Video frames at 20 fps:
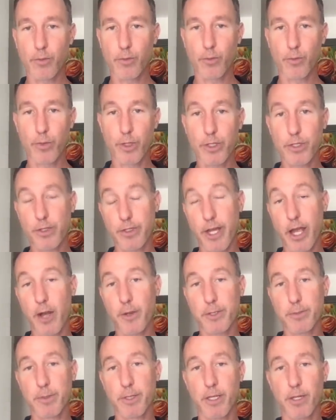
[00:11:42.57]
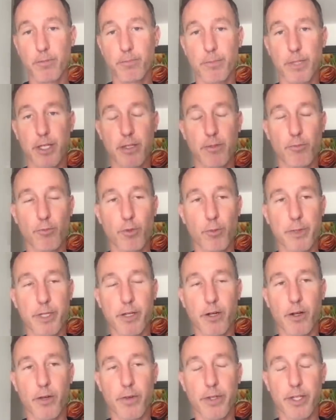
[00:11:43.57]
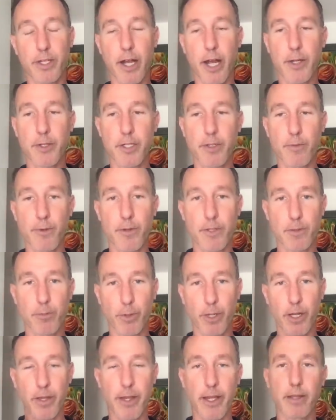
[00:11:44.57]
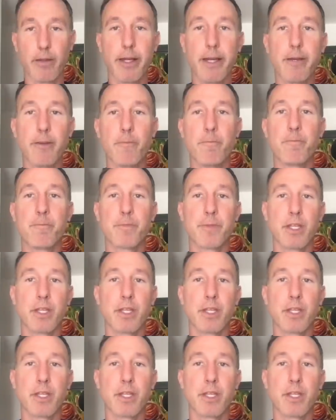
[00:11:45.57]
which now is become, be- will be called the Gotchiverse, and we'll get in that later.